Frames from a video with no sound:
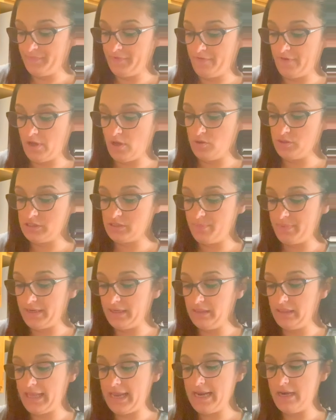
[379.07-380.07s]
if he goes to
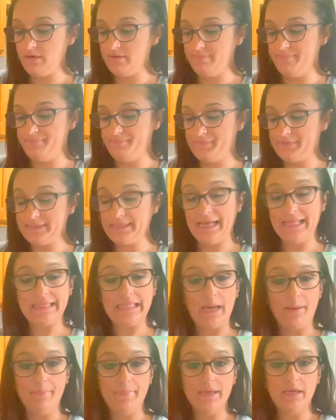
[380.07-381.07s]
bed late, it's not
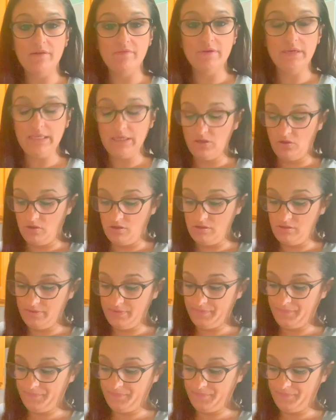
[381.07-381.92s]
that big of a deal.